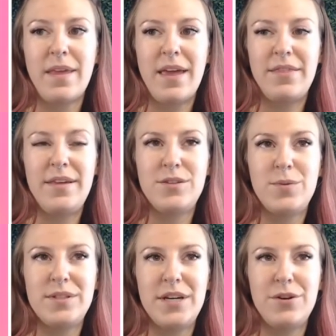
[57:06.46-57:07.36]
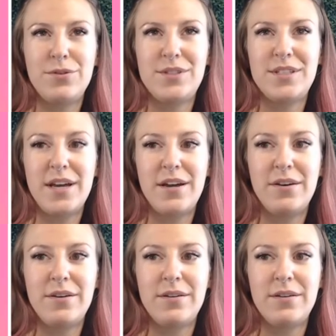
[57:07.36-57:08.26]
these ones I don't
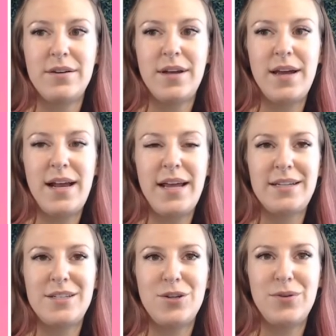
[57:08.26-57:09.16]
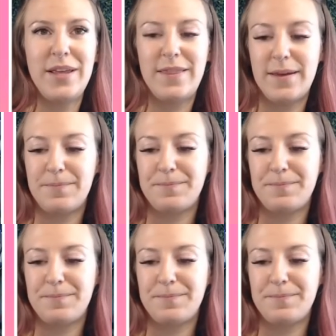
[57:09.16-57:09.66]
sell. I like to donate them.